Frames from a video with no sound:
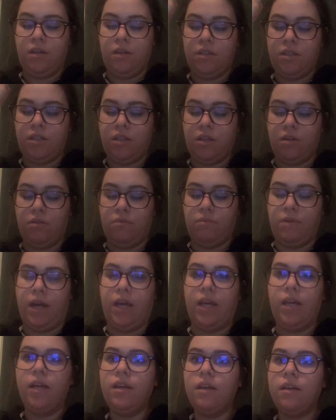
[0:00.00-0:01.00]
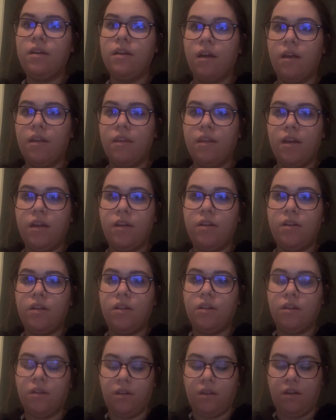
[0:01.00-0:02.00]
to the right and then
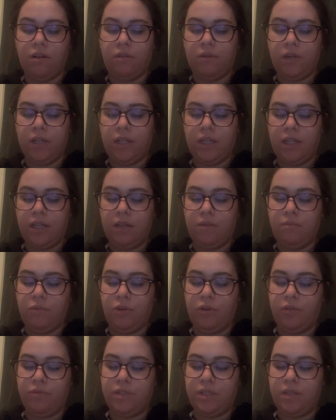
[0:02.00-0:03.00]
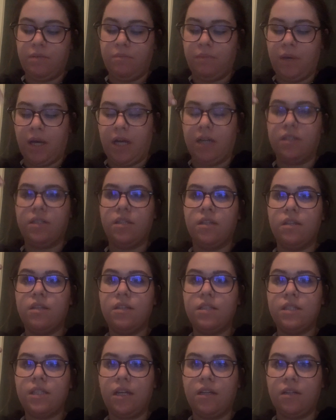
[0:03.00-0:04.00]
lowering it moved it back to the
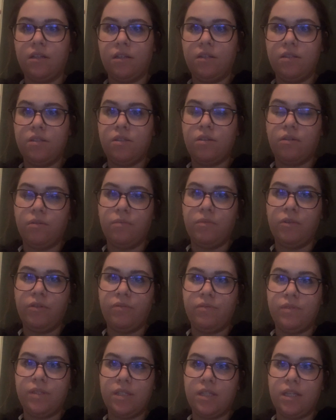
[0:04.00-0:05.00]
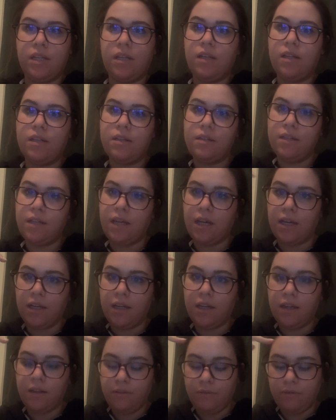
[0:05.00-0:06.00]
center so it moved it
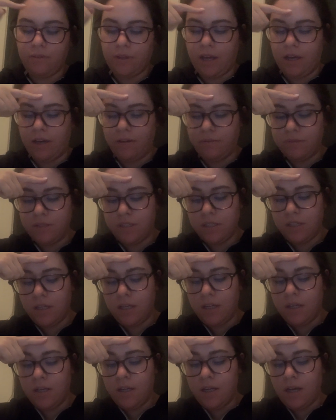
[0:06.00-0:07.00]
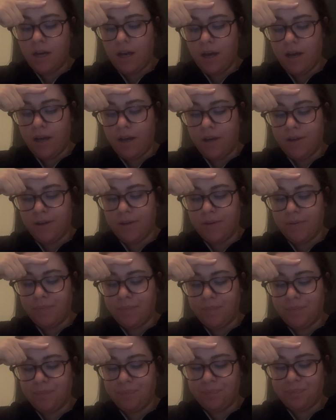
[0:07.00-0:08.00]
negative left
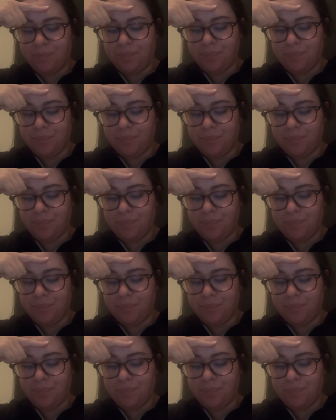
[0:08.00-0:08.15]
um,